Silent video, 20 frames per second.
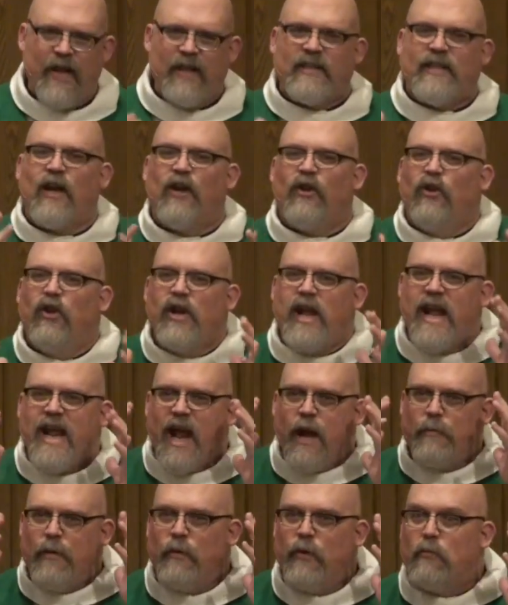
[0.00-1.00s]
They start looking
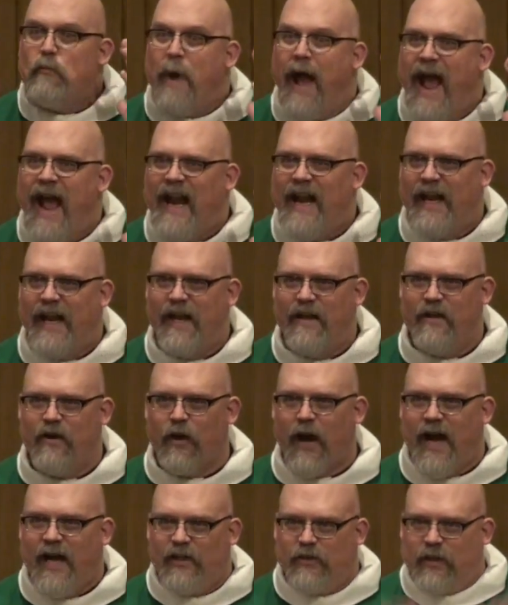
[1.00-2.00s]
at me with panic in
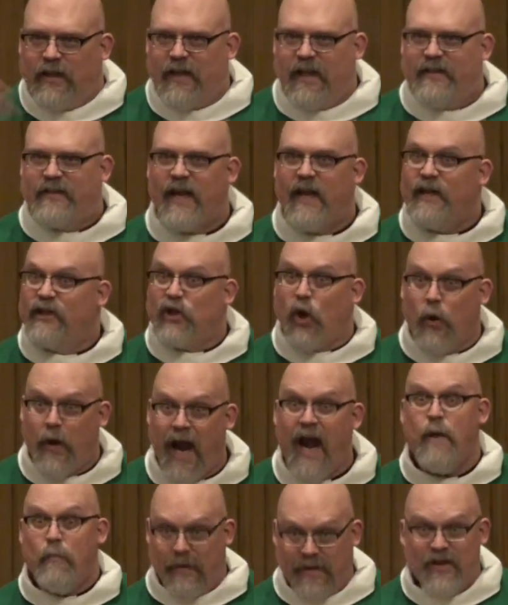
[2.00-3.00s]
their eyes, and I say, it's
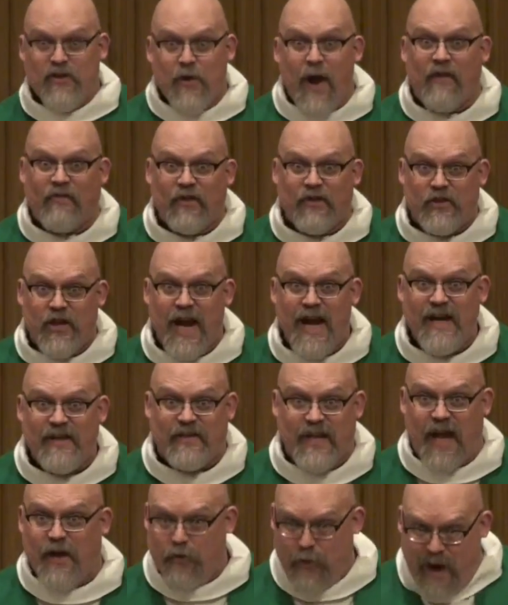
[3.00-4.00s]
okay, but you have to
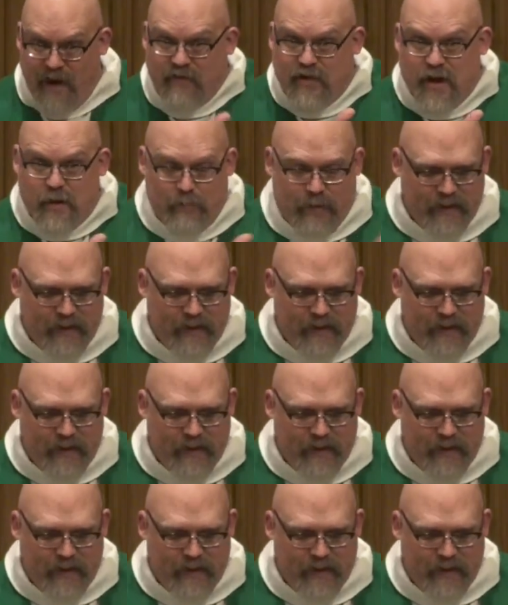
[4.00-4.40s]
change that. You have the